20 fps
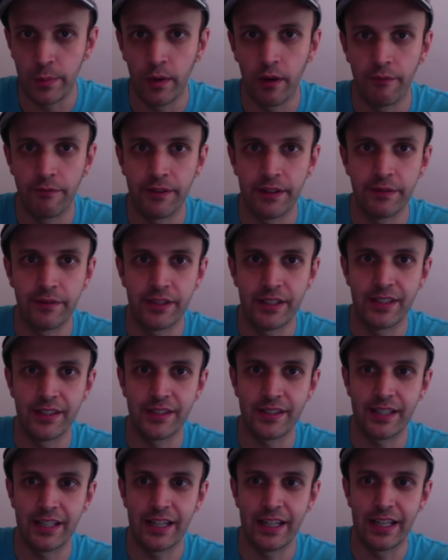150 and
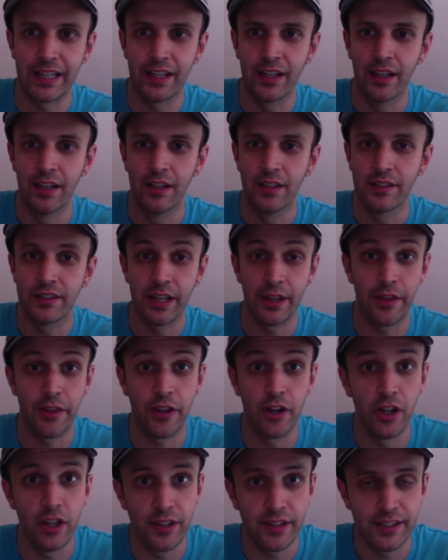say
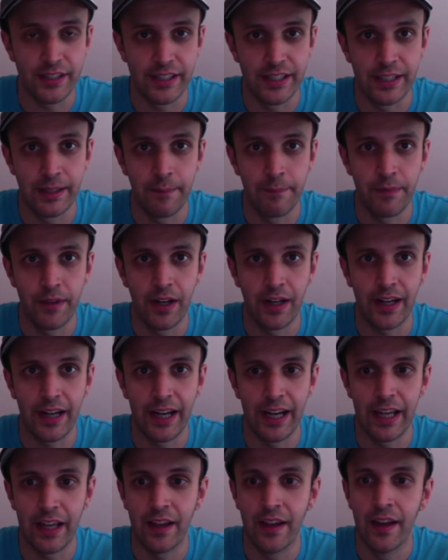30,
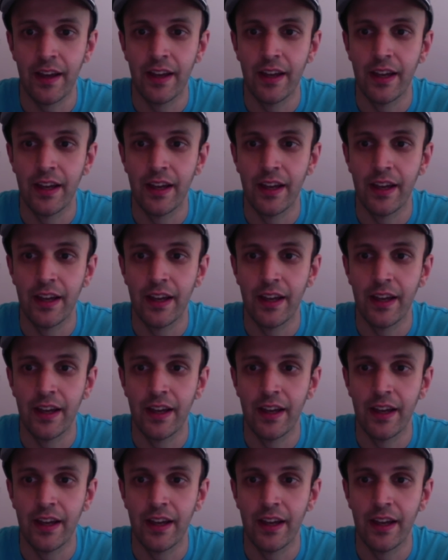okay,